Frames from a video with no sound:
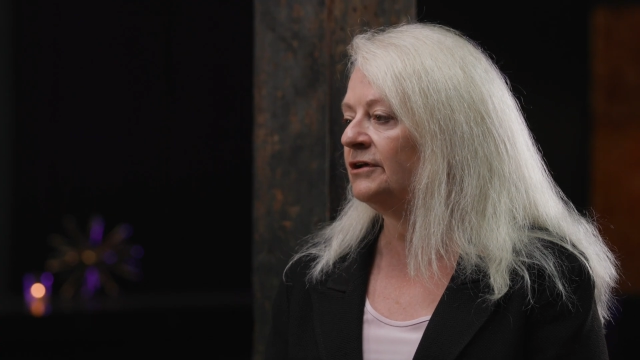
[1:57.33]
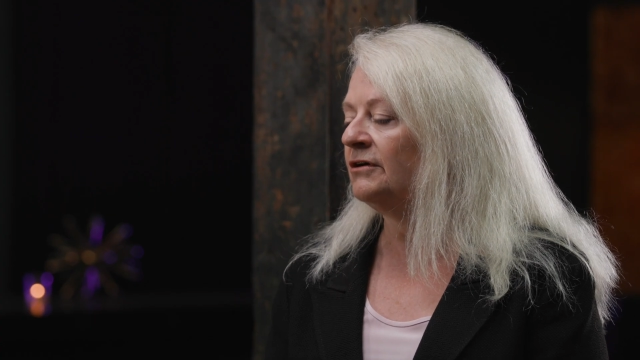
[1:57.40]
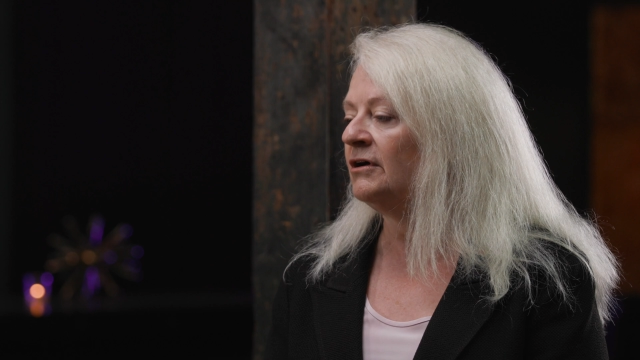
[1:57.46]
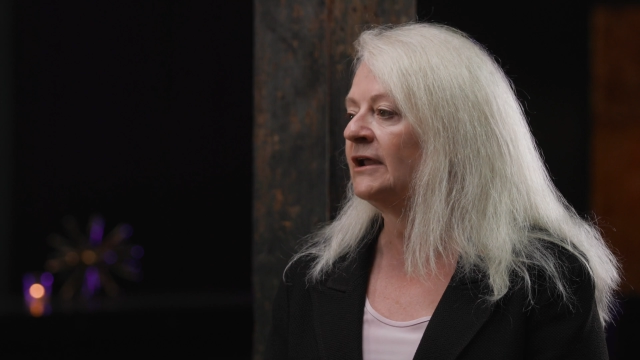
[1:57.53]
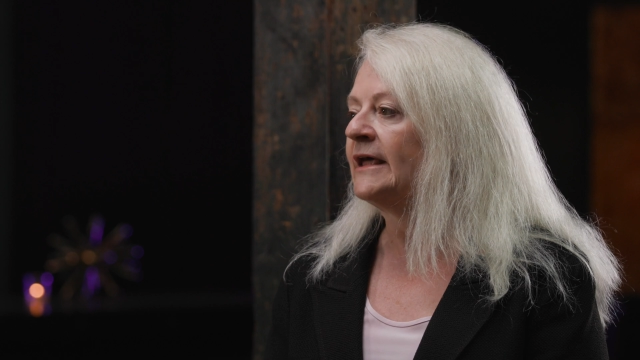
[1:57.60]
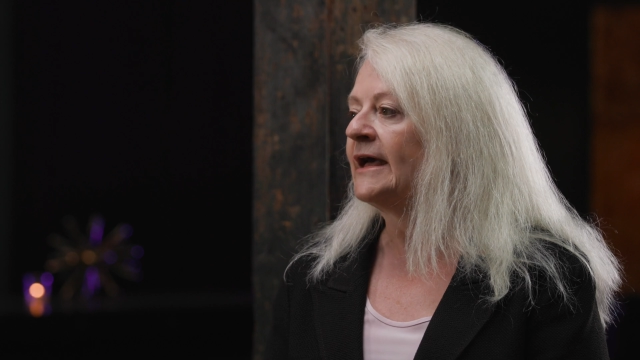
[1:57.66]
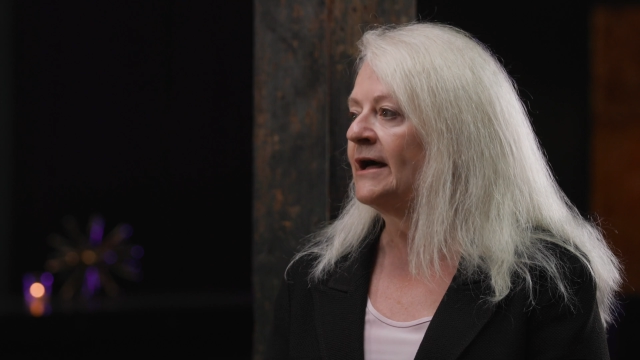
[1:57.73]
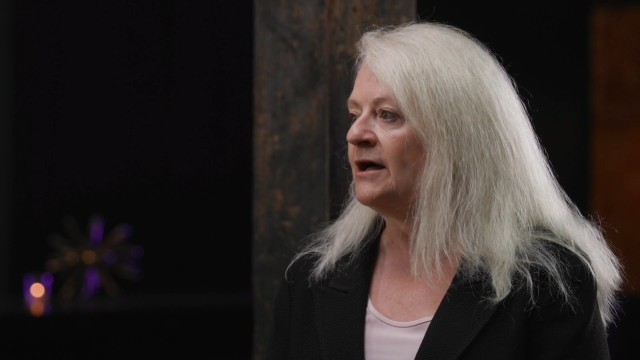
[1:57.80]

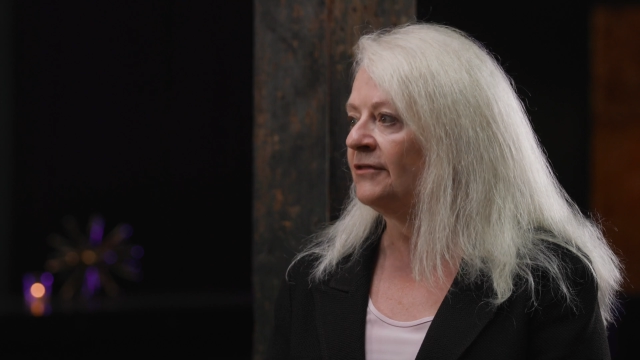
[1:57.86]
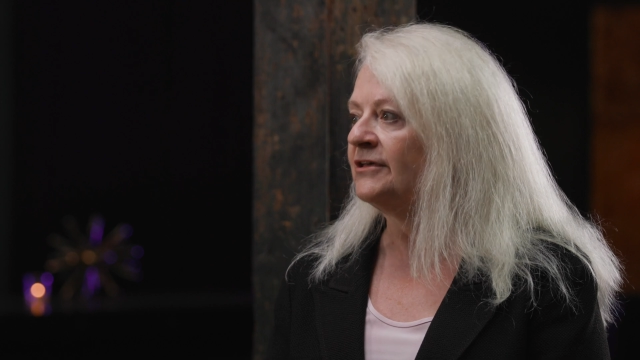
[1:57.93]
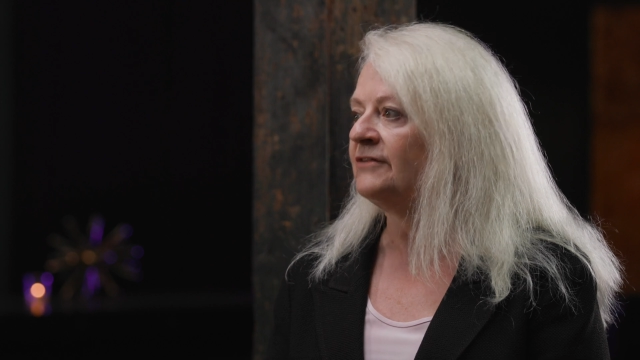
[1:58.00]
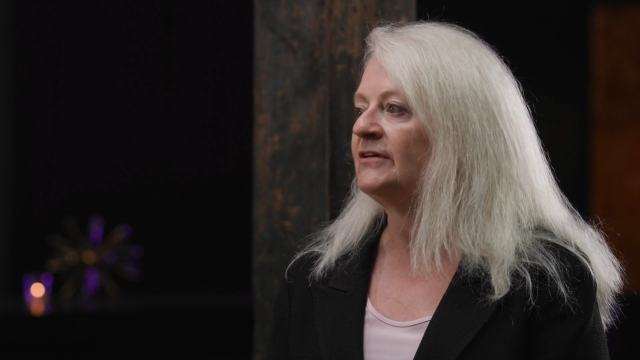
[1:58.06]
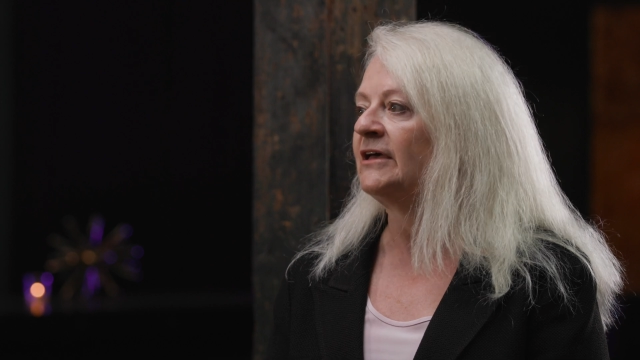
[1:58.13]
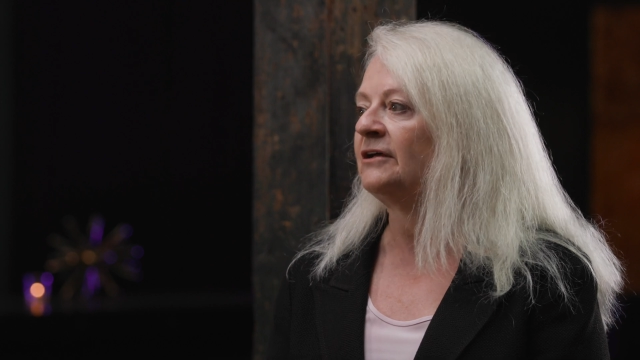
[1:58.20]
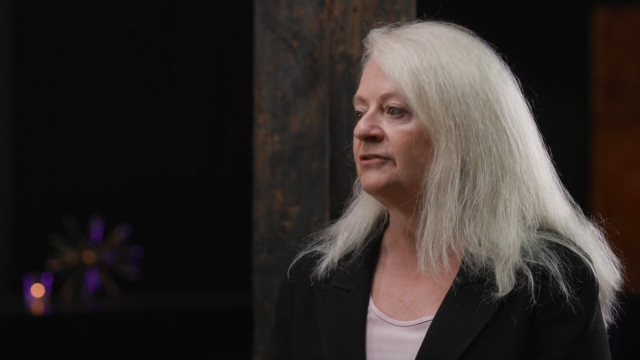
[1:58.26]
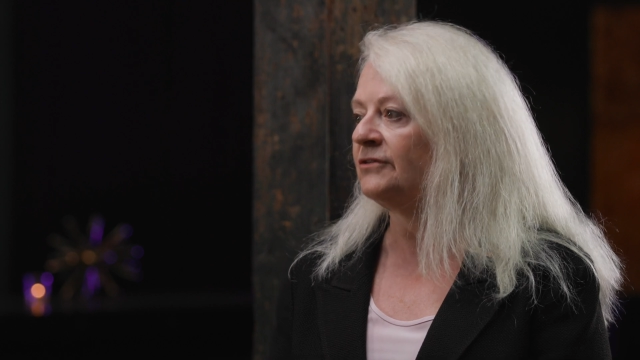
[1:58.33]
Absolutely. On how
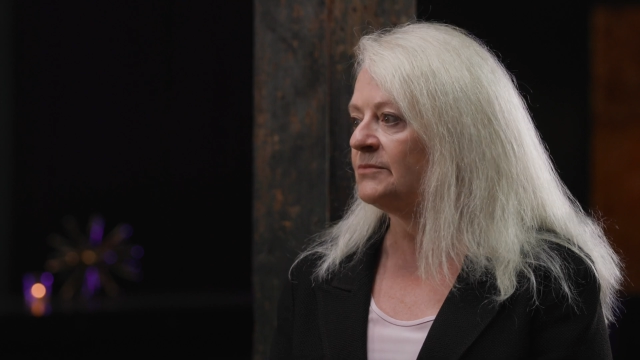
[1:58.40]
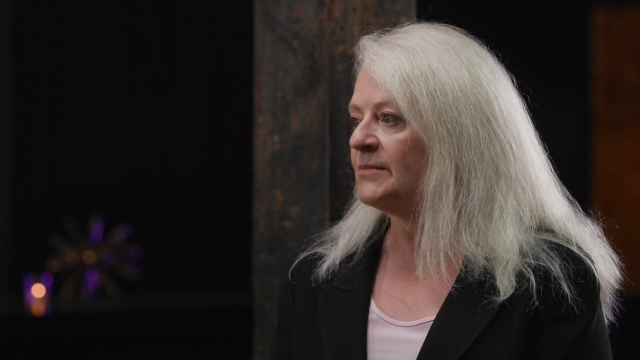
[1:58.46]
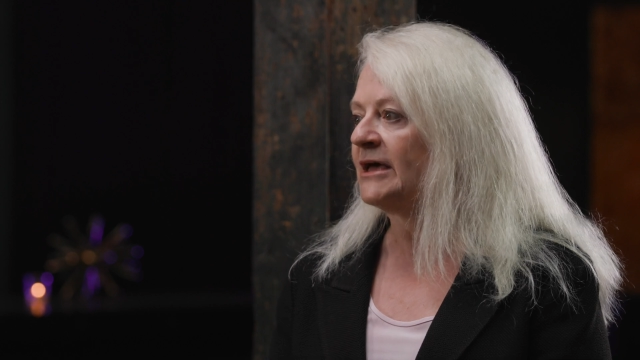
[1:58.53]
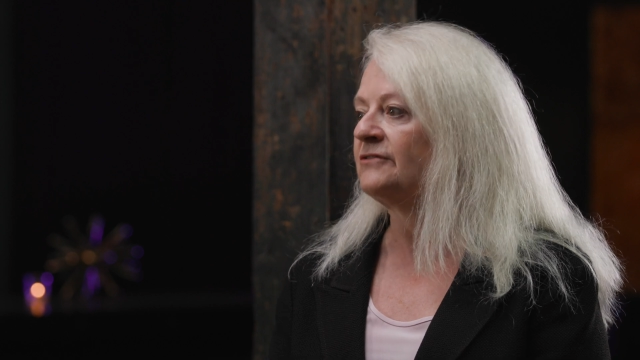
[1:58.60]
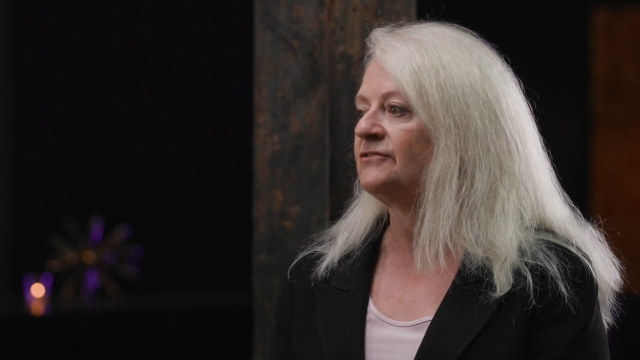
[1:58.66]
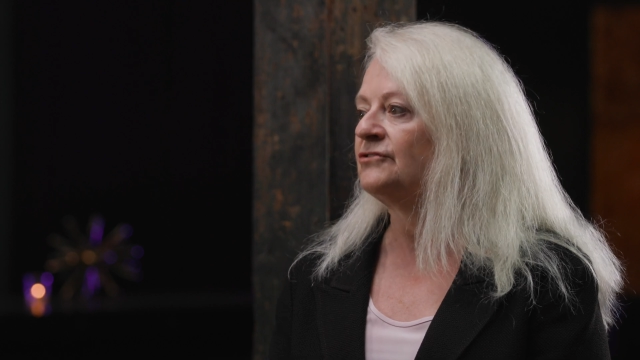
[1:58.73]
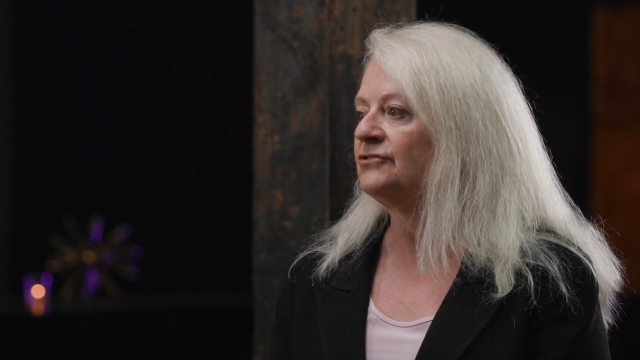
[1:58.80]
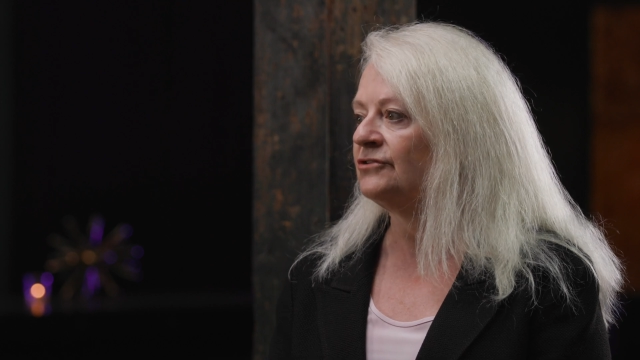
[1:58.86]
they've handled the
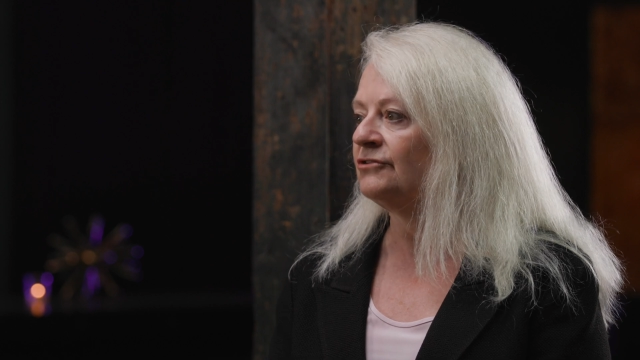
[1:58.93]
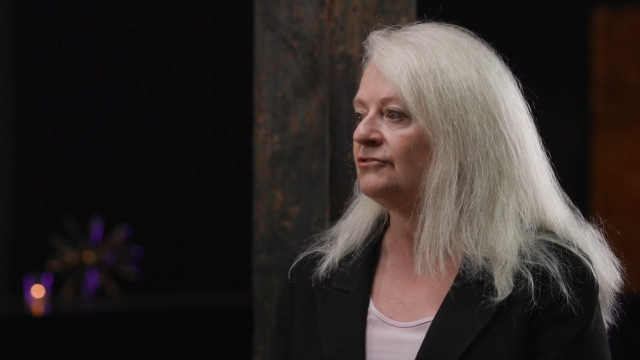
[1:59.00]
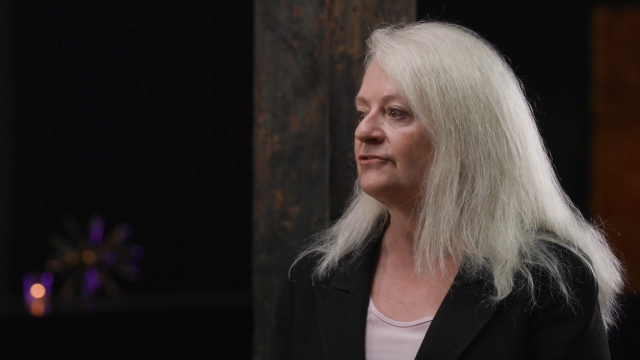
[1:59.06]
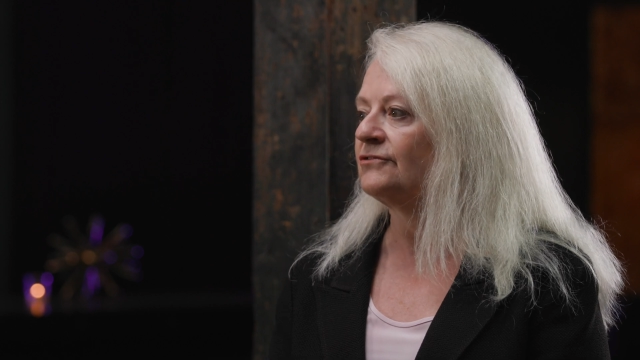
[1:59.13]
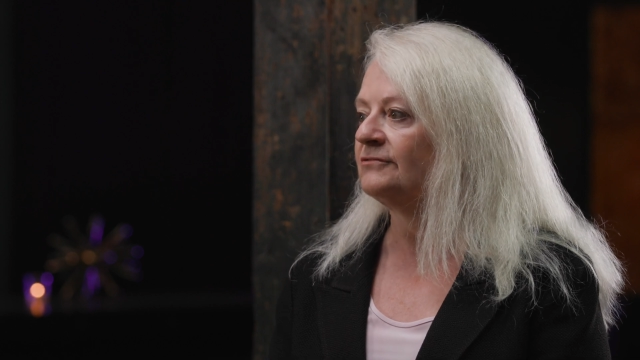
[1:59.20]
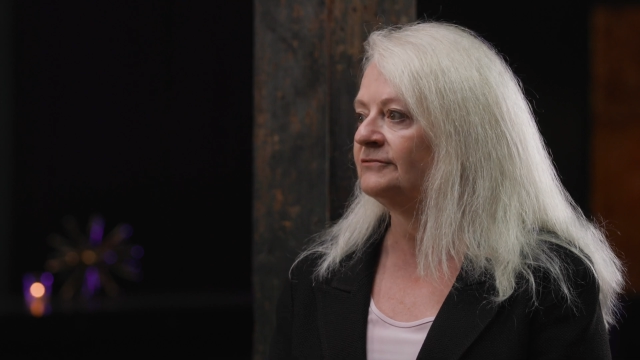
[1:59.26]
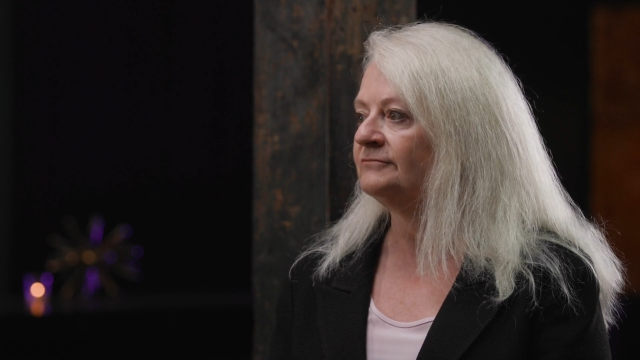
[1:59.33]
past 2 years.